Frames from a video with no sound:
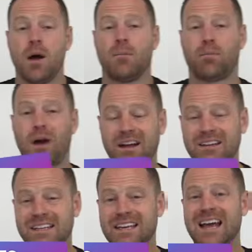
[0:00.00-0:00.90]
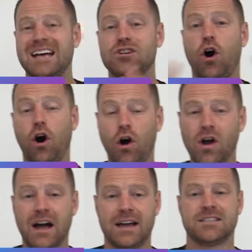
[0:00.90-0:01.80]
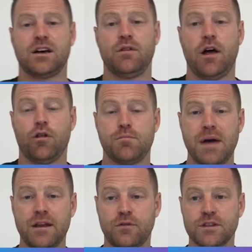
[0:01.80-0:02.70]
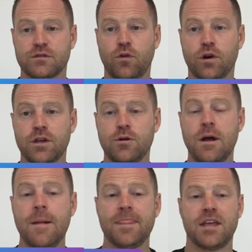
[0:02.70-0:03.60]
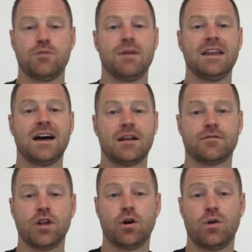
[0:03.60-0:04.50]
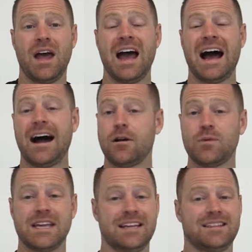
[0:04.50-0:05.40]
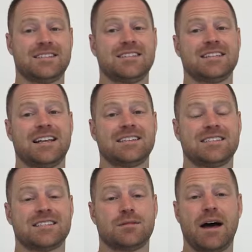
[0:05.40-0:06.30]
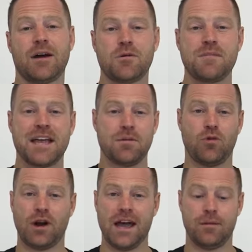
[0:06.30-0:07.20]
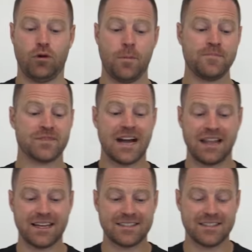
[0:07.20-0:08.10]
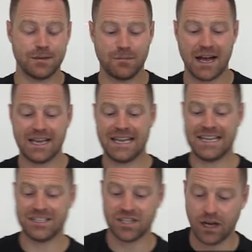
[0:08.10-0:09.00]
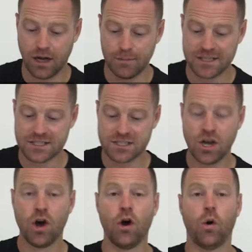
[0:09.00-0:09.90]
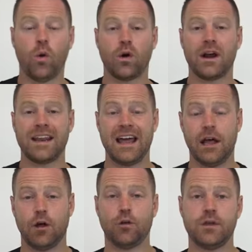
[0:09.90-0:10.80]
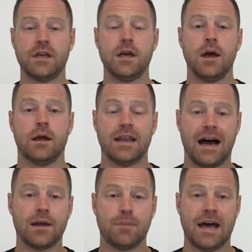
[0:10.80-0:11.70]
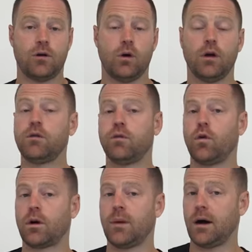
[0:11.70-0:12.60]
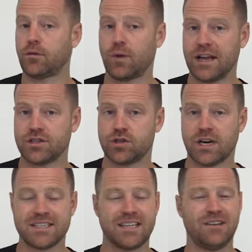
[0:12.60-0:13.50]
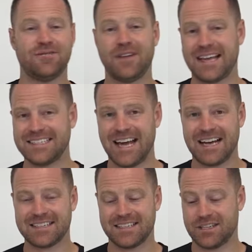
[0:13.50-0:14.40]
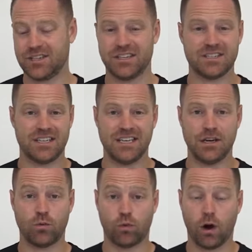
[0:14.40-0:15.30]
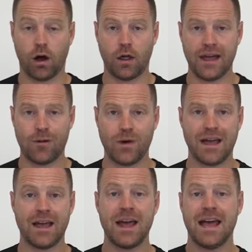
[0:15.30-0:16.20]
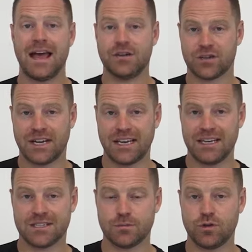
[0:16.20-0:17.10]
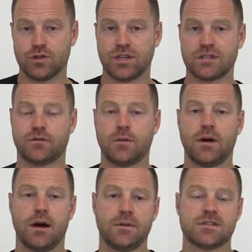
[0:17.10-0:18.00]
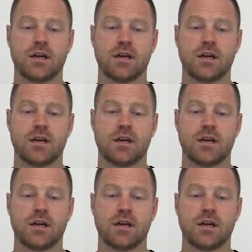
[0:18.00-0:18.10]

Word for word: Broccoli has all kinds of health benefits for you that you may not have known. How do we get this inside of the system? How do we make it more edible? I like to dip mine into hummus or in a healthy, non bad oil form of a ranch dressing. Fantastic. You can just eat it raw that way, and you're getting in some nutrients from the hummus,